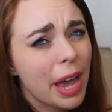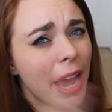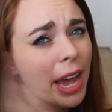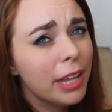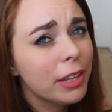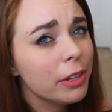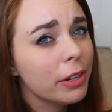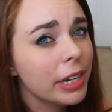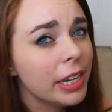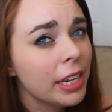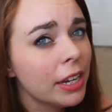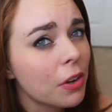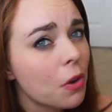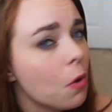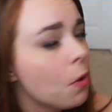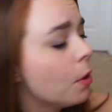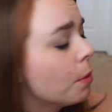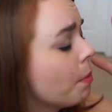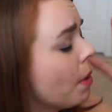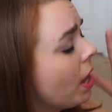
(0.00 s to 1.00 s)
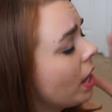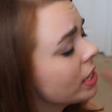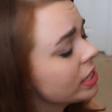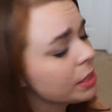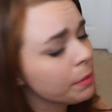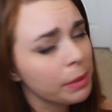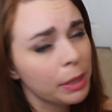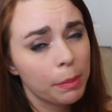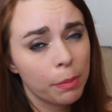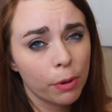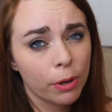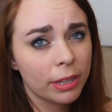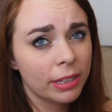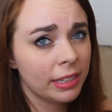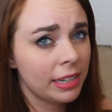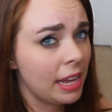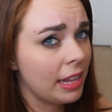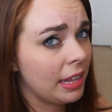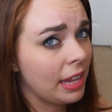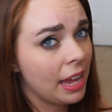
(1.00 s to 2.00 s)
either ick or possibly
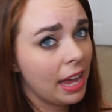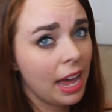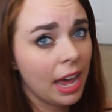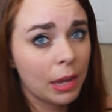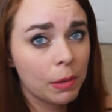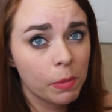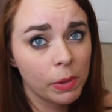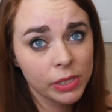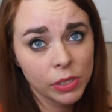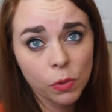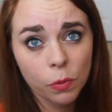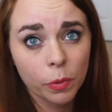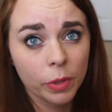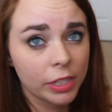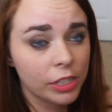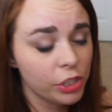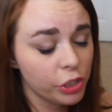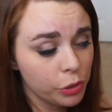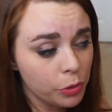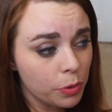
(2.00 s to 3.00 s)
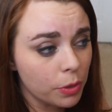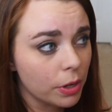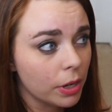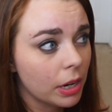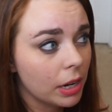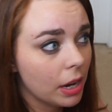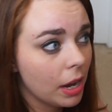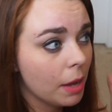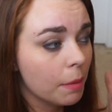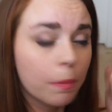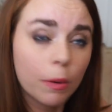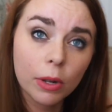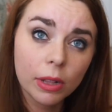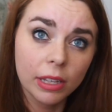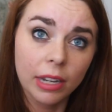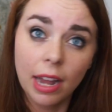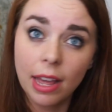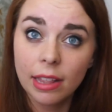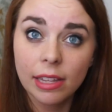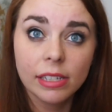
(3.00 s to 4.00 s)
brooklinella. I wasn't really sure.
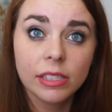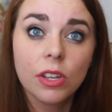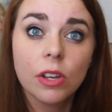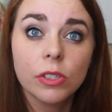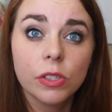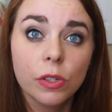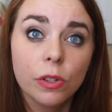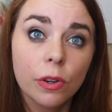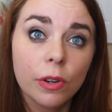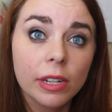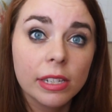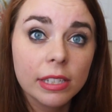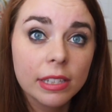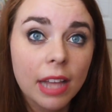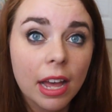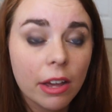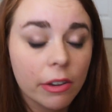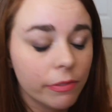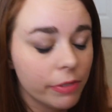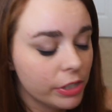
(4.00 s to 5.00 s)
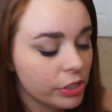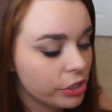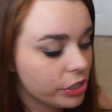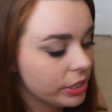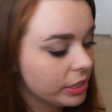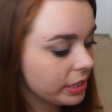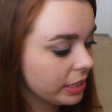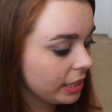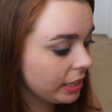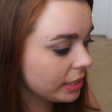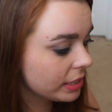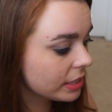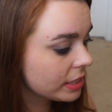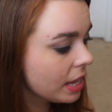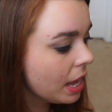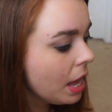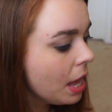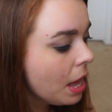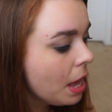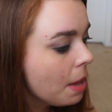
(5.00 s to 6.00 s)
Brooklinella is also known as clownfish disease.
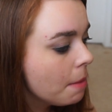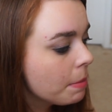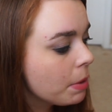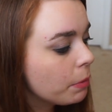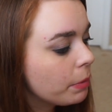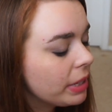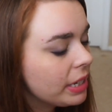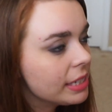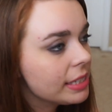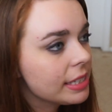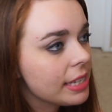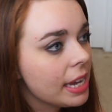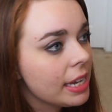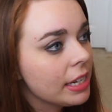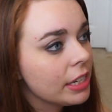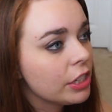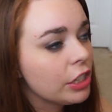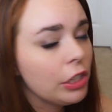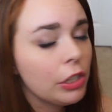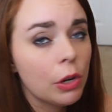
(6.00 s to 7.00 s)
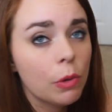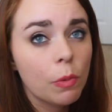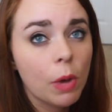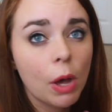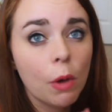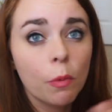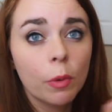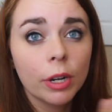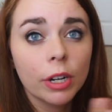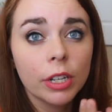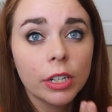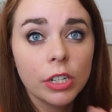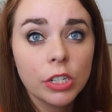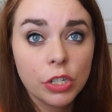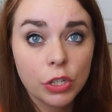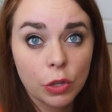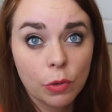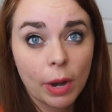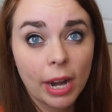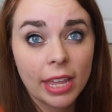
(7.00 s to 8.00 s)
But we decided, you know what, we're going to
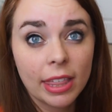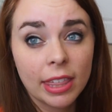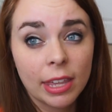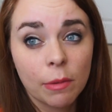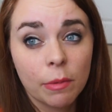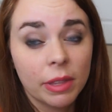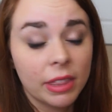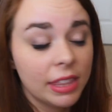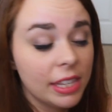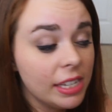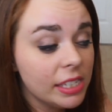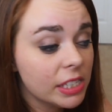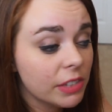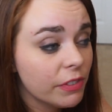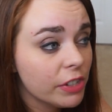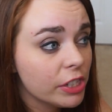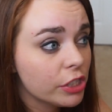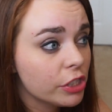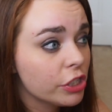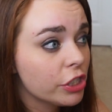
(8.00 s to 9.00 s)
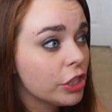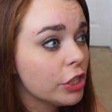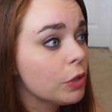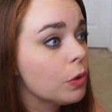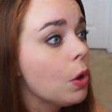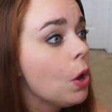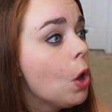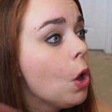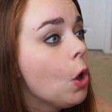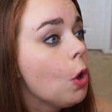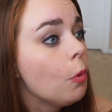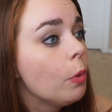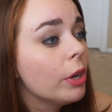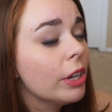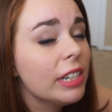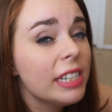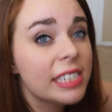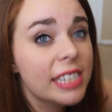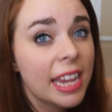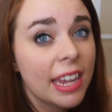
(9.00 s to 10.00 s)
do the right thing with these fish too. We're
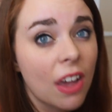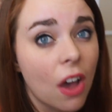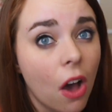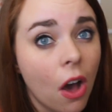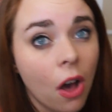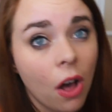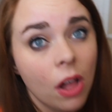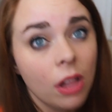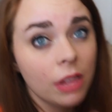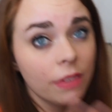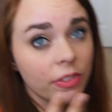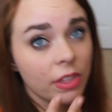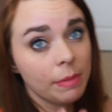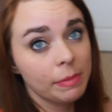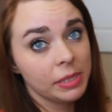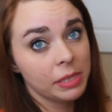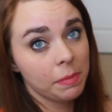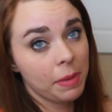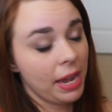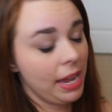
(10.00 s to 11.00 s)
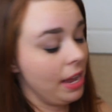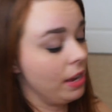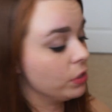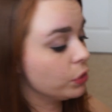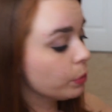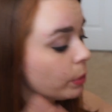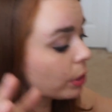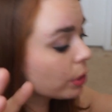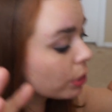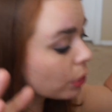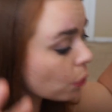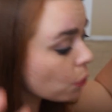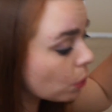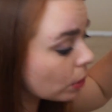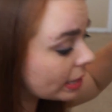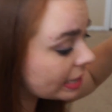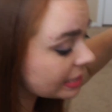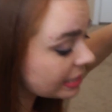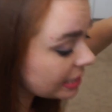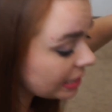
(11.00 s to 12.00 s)
going to take all of them to my house. We're going to
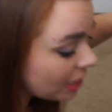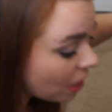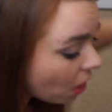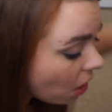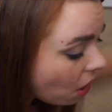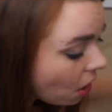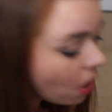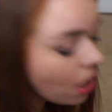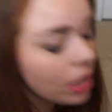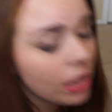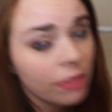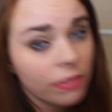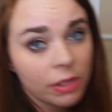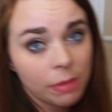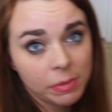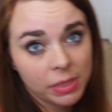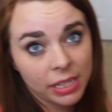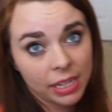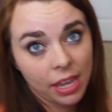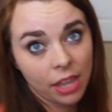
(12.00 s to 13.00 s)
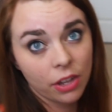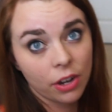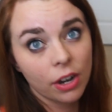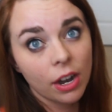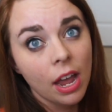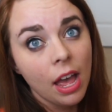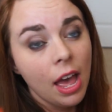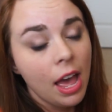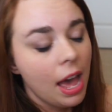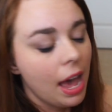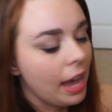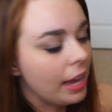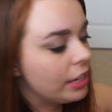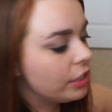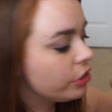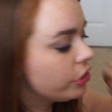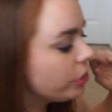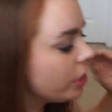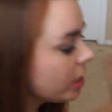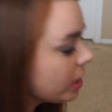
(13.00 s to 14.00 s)
quarantine all of them together. I
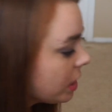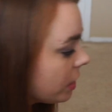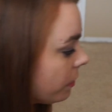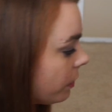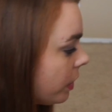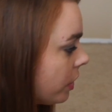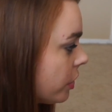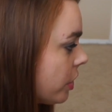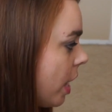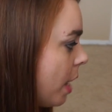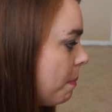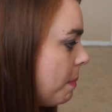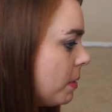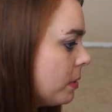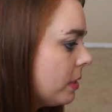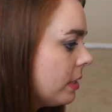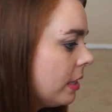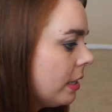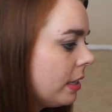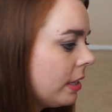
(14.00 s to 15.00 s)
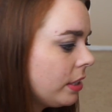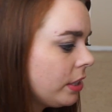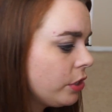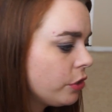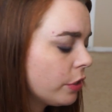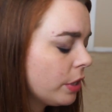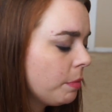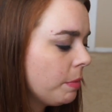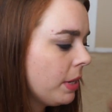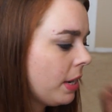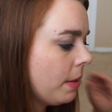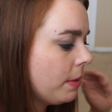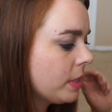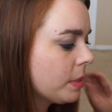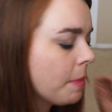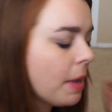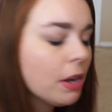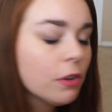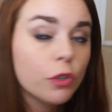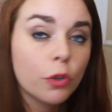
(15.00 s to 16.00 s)
had just finished hyposalinity treatment. I was
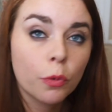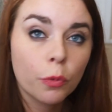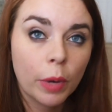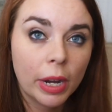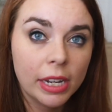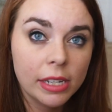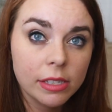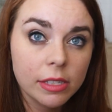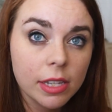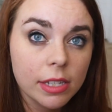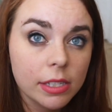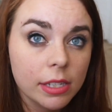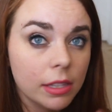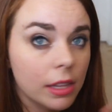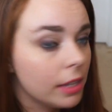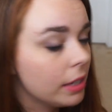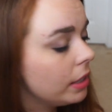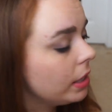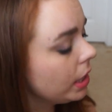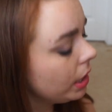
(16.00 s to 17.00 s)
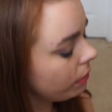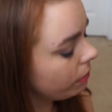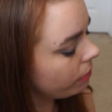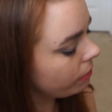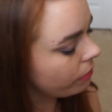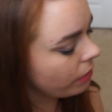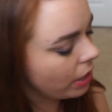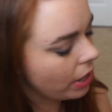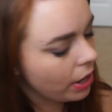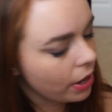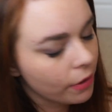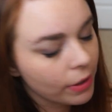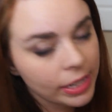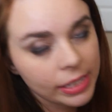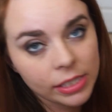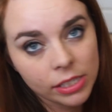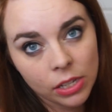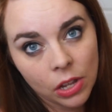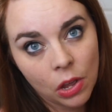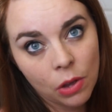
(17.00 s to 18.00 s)
about to raise the salinity very
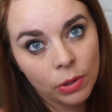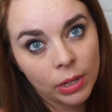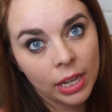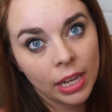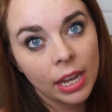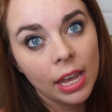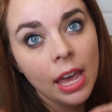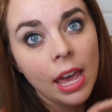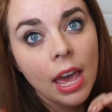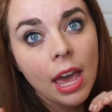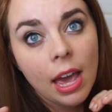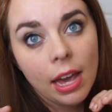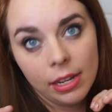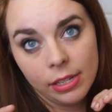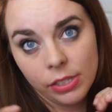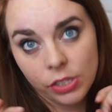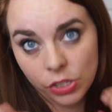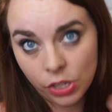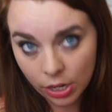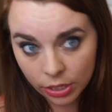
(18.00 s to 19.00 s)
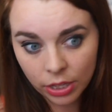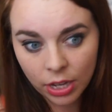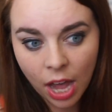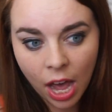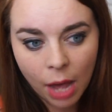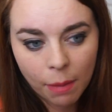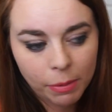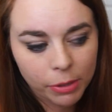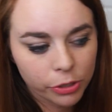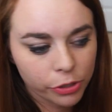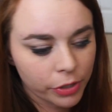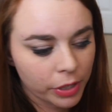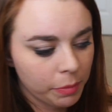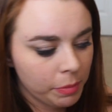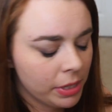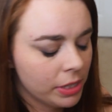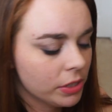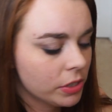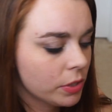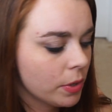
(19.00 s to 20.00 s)
slowly and start the copper
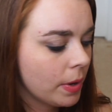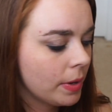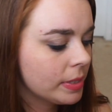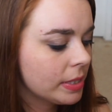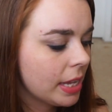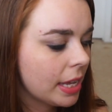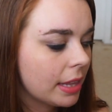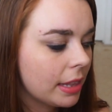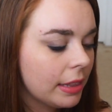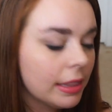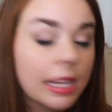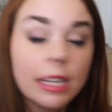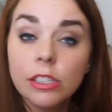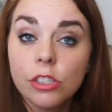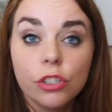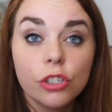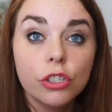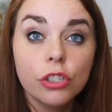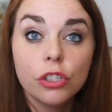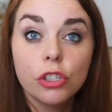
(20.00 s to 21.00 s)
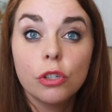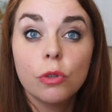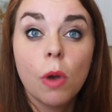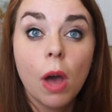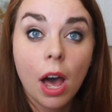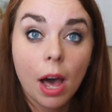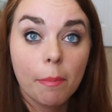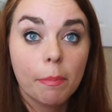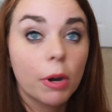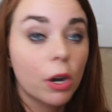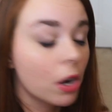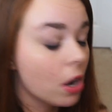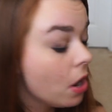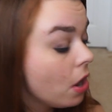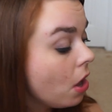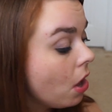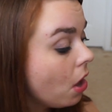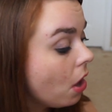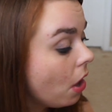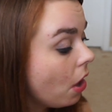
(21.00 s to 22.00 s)
treatment. So I was like, let's just do copper
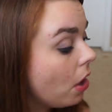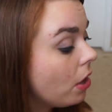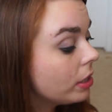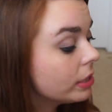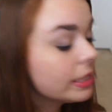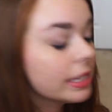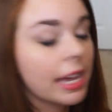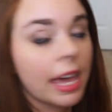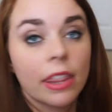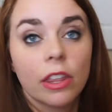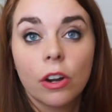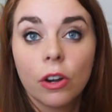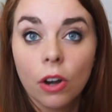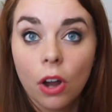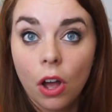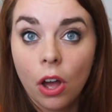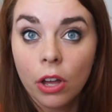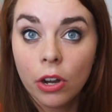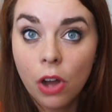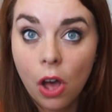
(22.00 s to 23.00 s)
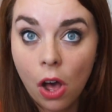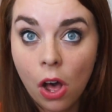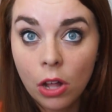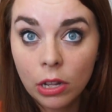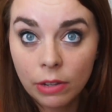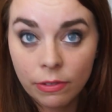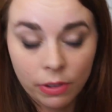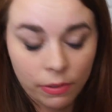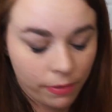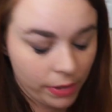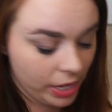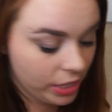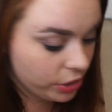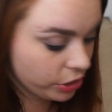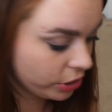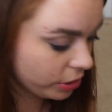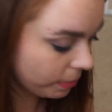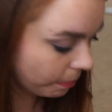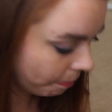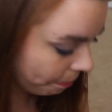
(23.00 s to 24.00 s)
all together on all of the
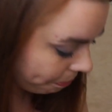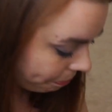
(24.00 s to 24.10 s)
fish.